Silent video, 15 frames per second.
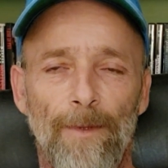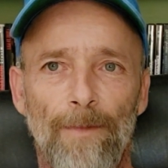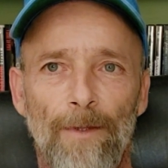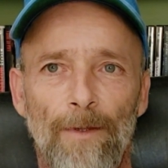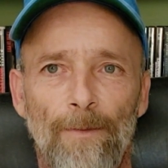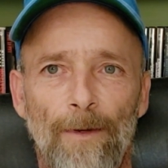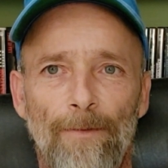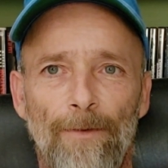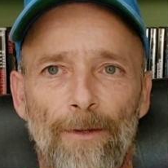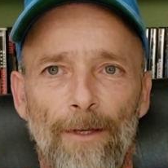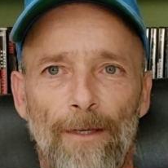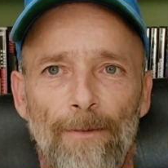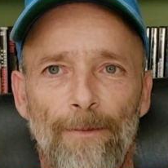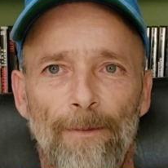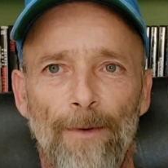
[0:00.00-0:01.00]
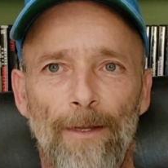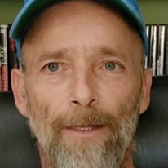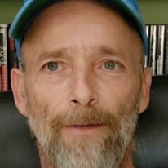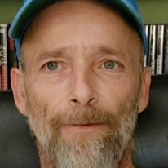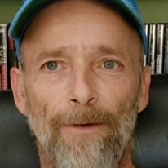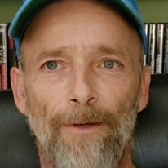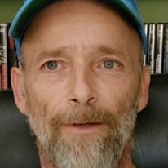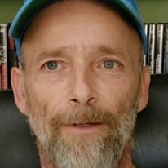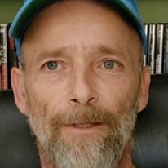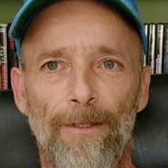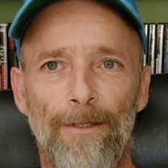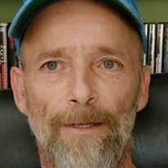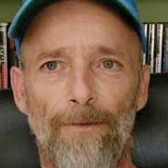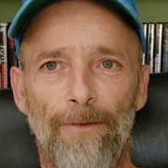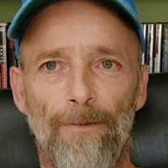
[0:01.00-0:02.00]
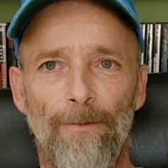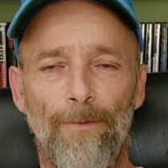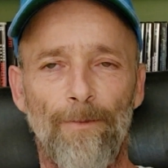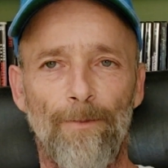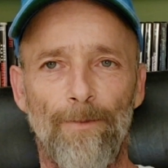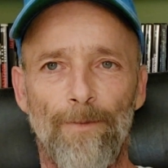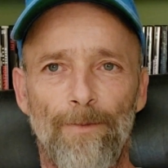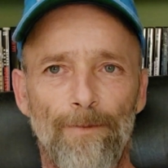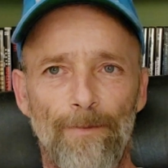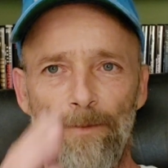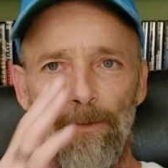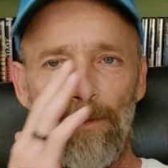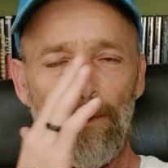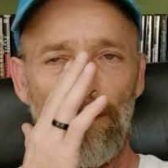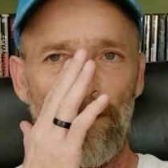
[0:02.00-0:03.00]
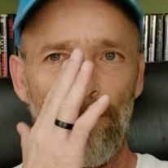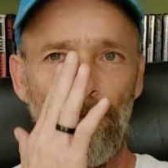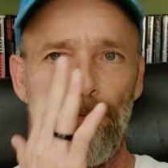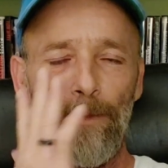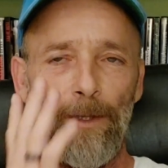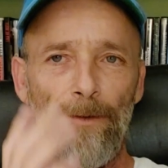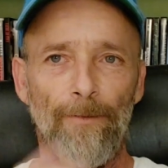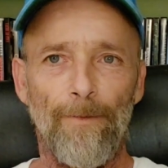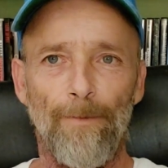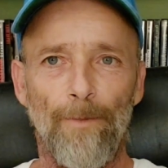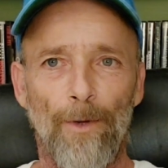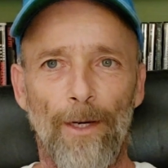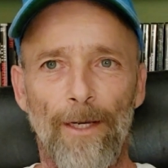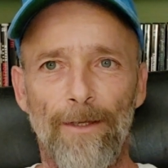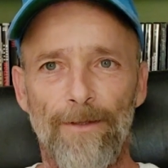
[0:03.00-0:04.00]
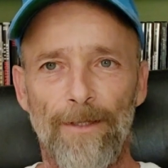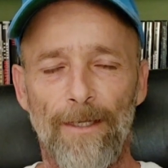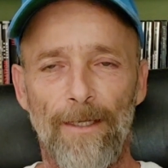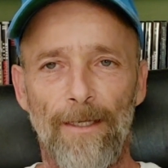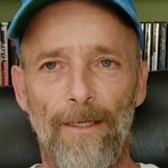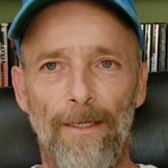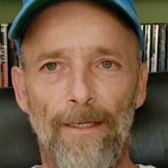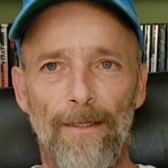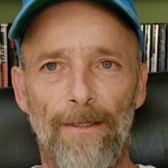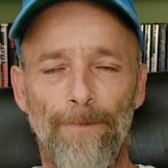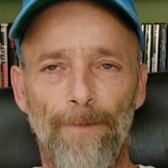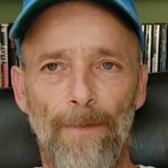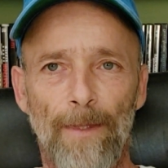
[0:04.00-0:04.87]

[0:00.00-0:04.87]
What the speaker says: I feel like my liver needs every bit of break as it can get.